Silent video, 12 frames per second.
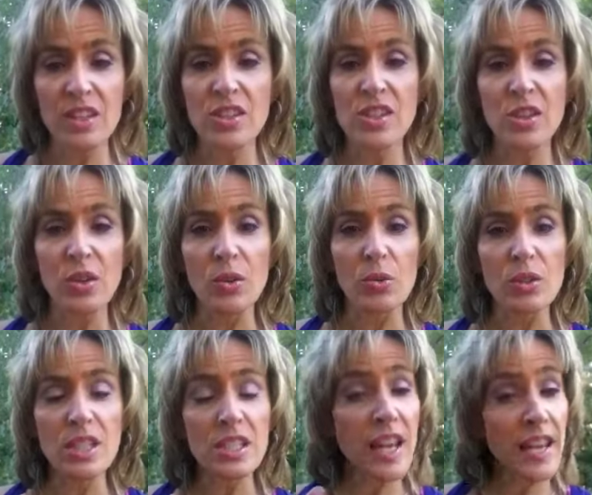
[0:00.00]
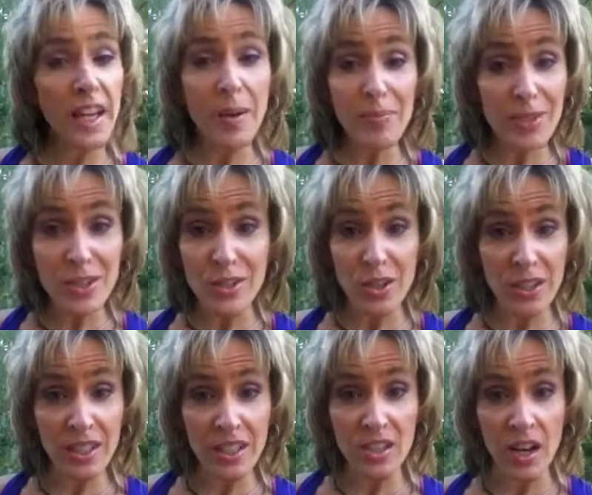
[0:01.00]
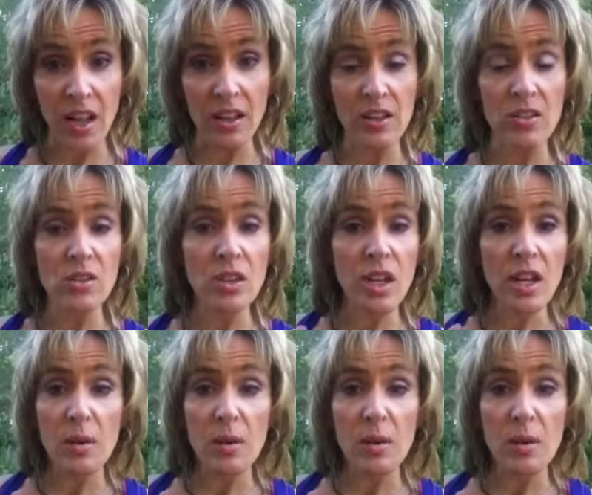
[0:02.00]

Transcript: to, to take up this 30-day challenge,